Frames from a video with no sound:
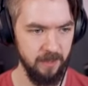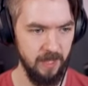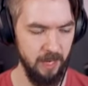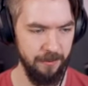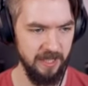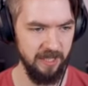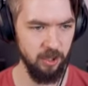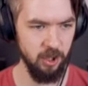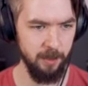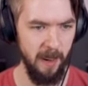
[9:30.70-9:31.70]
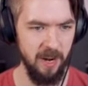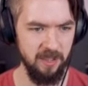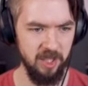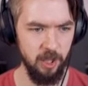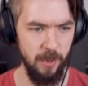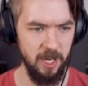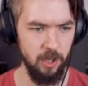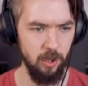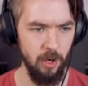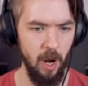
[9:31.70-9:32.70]
Kind of feels like there's a Spartan
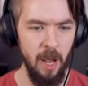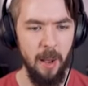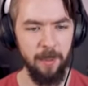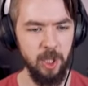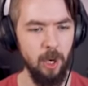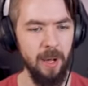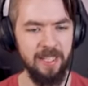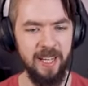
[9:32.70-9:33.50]
situation going on. But you know what?